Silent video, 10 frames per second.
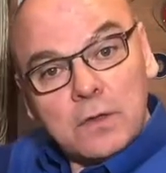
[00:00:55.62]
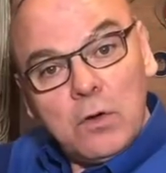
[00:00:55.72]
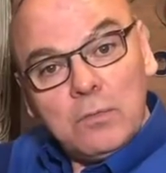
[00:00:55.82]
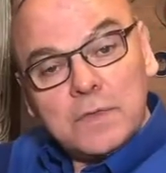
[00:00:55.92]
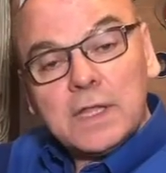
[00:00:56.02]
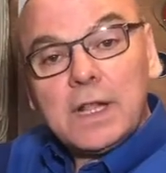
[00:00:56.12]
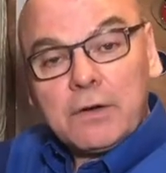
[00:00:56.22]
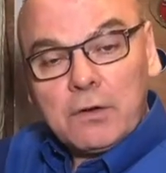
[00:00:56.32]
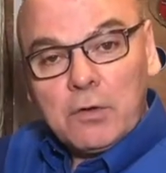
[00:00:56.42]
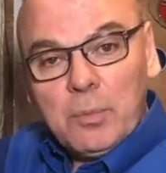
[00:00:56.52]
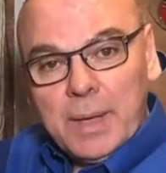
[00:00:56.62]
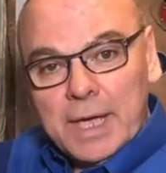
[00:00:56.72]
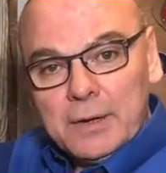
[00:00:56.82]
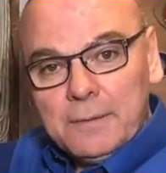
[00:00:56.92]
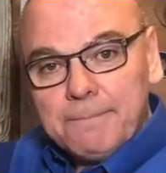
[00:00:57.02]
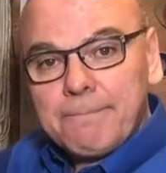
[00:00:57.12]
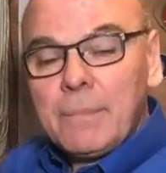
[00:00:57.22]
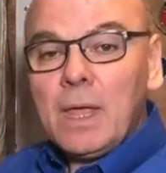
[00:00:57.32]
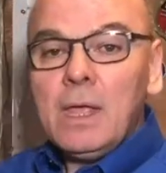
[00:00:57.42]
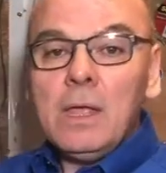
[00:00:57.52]
home's electrical panel.
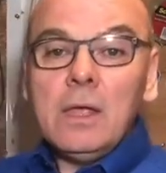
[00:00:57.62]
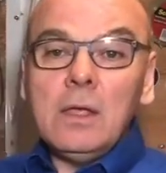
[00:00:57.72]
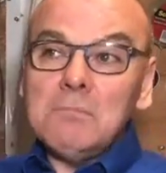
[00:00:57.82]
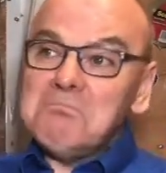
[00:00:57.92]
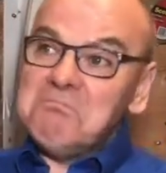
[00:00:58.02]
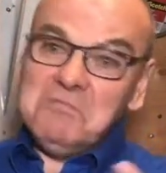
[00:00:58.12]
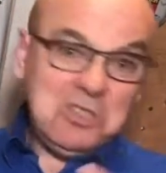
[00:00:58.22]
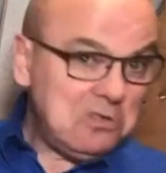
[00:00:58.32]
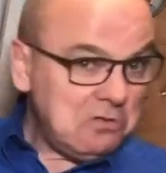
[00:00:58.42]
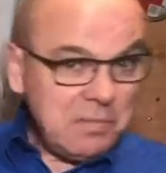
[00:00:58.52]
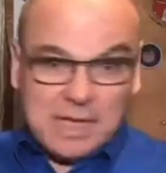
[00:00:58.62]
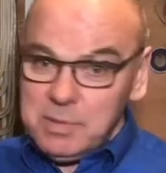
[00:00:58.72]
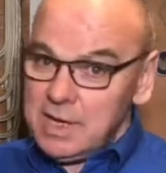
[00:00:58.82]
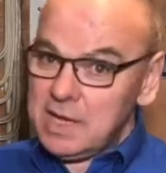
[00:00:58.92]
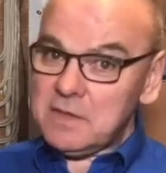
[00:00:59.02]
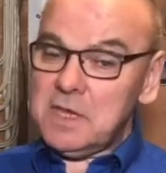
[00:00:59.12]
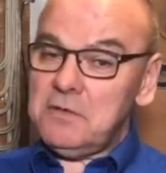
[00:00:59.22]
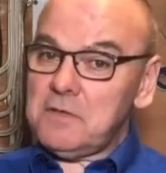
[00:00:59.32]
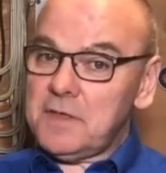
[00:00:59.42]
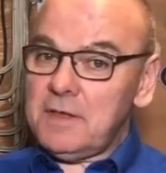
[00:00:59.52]
You may be asking
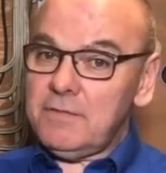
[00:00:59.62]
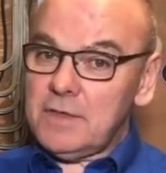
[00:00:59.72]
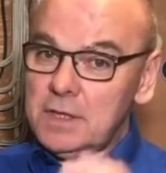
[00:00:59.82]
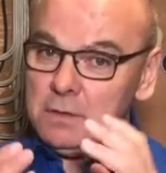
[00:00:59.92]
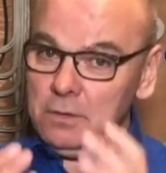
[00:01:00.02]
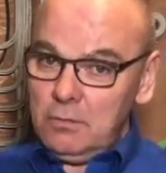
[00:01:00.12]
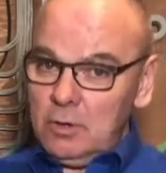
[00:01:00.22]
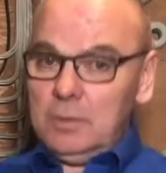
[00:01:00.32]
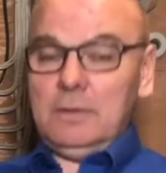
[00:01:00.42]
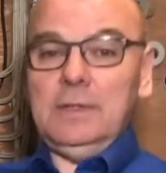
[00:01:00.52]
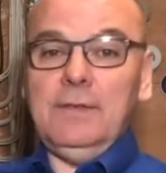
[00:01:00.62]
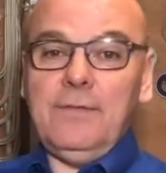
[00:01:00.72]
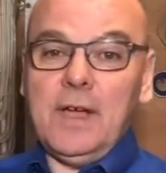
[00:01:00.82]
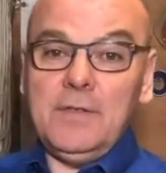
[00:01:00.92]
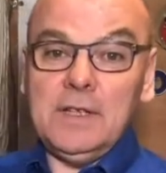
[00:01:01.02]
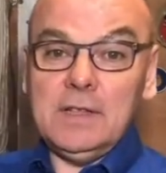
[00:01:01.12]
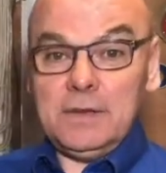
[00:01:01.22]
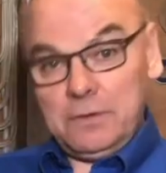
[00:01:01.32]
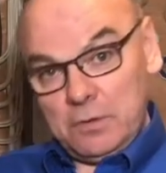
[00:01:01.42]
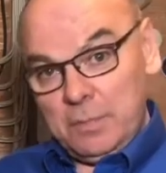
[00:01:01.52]
yourself, is it normal to find the
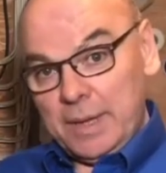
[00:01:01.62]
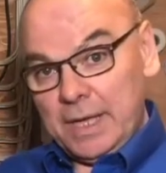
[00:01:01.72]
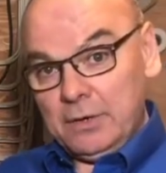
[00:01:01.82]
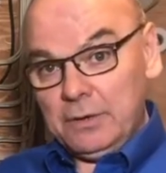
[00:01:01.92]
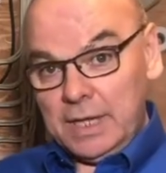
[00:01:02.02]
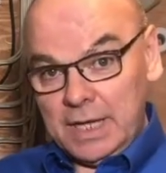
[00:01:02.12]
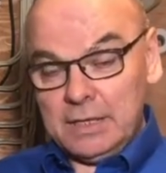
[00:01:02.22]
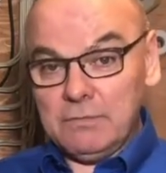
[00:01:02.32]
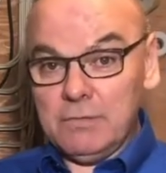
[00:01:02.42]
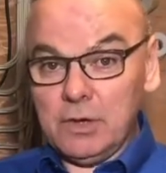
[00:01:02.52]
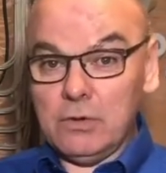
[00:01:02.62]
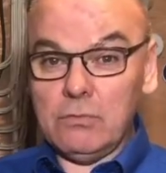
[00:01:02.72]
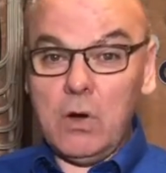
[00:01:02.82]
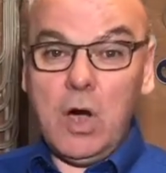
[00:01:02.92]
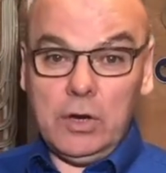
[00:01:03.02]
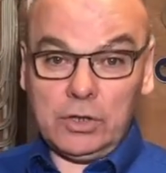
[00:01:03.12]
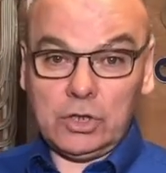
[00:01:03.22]
electrical panel in the garage?